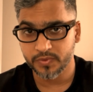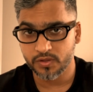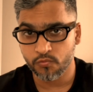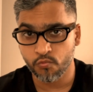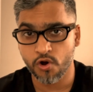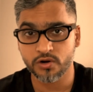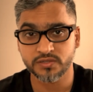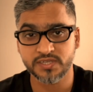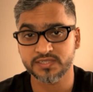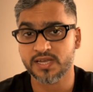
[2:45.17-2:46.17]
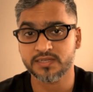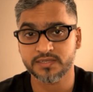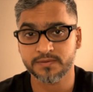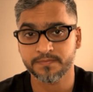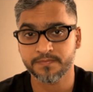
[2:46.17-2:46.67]

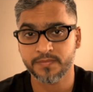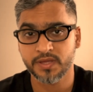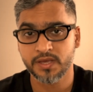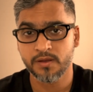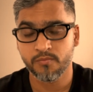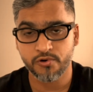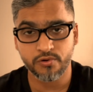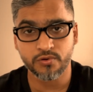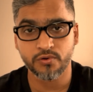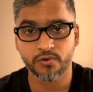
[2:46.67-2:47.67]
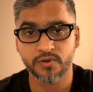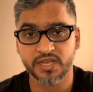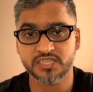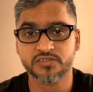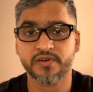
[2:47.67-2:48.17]
Taghazout. Morocco
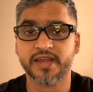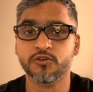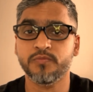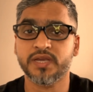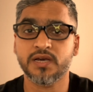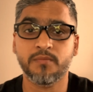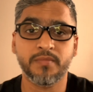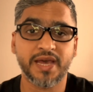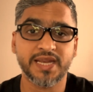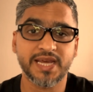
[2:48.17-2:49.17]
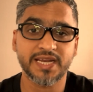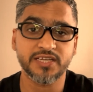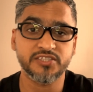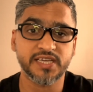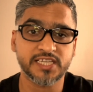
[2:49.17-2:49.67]
is trying to become an
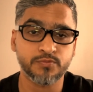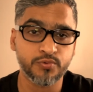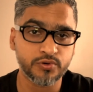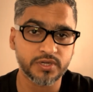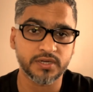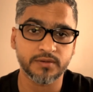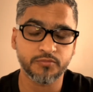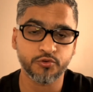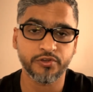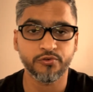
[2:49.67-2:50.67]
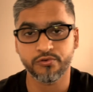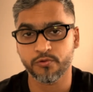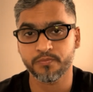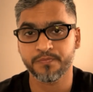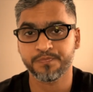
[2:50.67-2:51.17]
energy exporter to Europe.
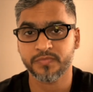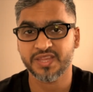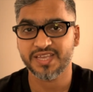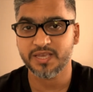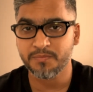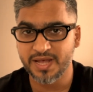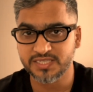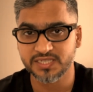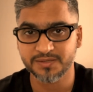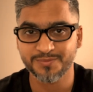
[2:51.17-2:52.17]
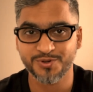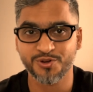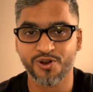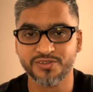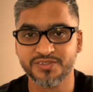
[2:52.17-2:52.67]
Imagine
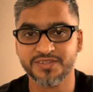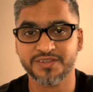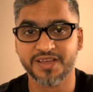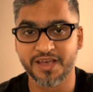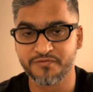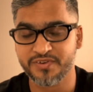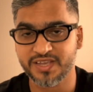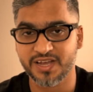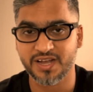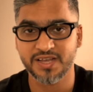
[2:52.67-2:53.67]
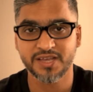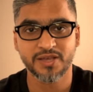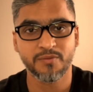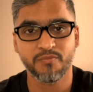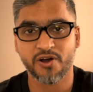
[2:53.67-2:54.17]
North Africa
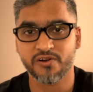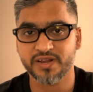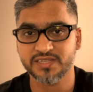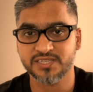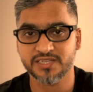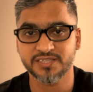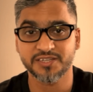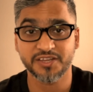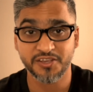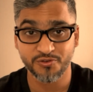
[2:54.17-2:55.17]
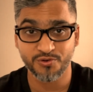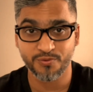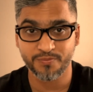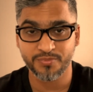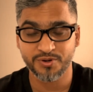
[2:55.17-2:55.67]
powering southern
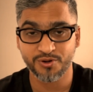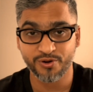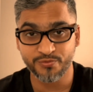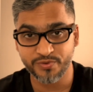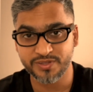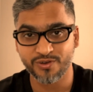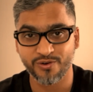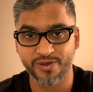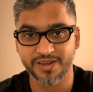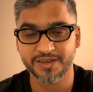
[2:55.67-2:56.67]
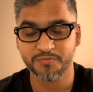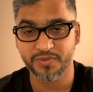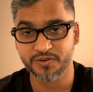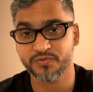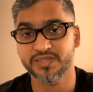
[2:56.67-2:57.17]
Europe, not with oil
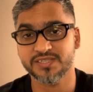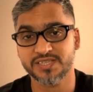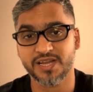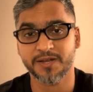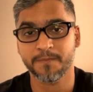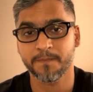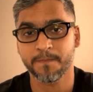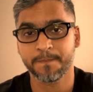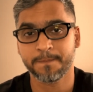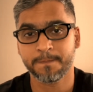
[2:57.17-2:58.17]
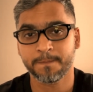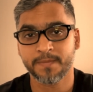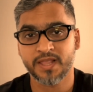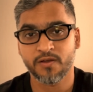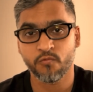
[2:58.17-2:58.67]
but with the sun.
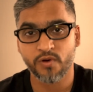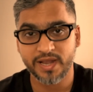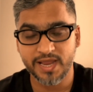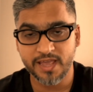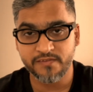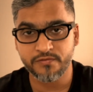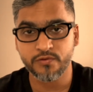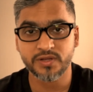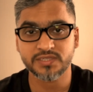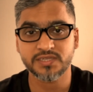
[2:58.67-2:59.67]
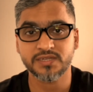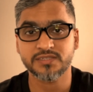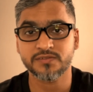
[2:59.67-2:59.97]
While everyone is